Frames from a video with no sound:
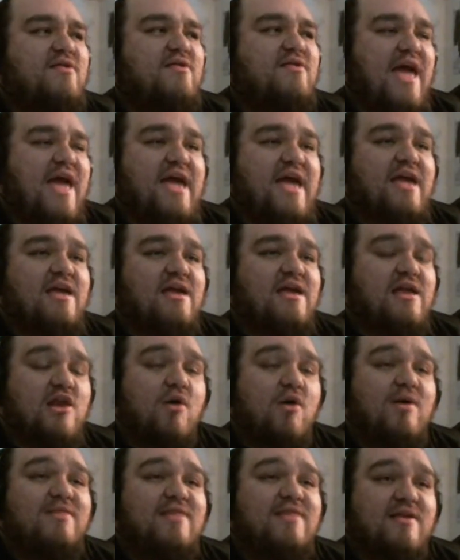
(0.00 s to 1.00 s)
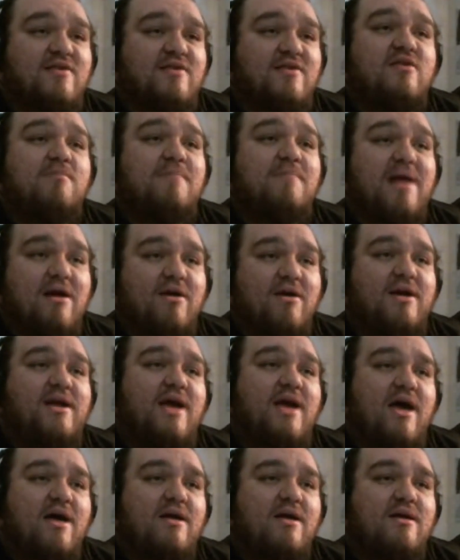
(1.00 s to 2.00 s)
hey, you know what? This is
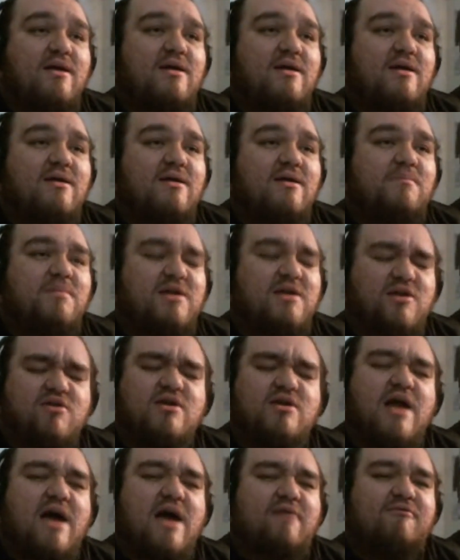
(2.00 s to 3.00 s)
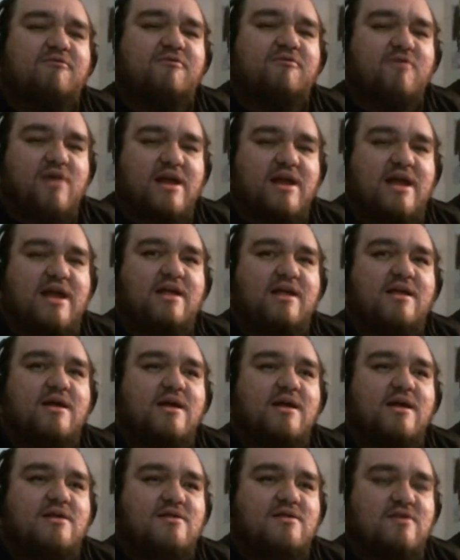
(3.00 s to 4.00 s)
America, but you're not free
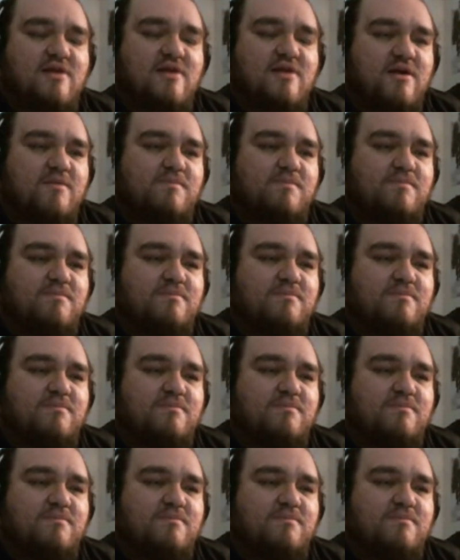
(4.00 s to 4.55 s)
to...